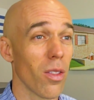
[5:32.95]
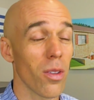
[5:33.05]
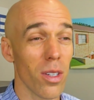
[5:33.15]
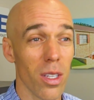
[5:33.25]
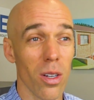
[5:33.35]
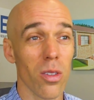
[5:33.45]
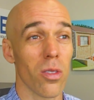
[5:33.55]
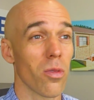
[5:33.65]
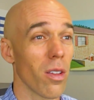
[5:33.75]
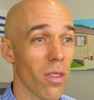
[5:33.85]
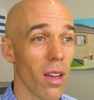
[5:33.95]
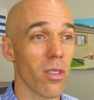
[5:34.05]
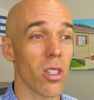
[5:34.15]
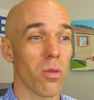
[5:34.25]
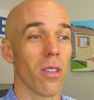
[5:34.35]
30 years or 25
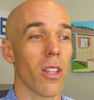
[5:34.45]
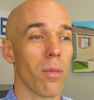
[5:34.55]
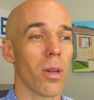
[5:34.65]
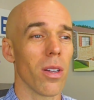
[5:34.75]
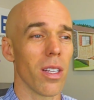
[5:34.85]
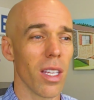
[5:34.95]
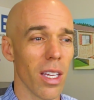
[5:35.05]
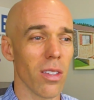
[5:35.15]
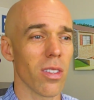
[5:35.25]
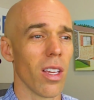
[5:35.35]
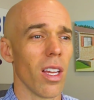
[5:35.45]
years, whatever that period is.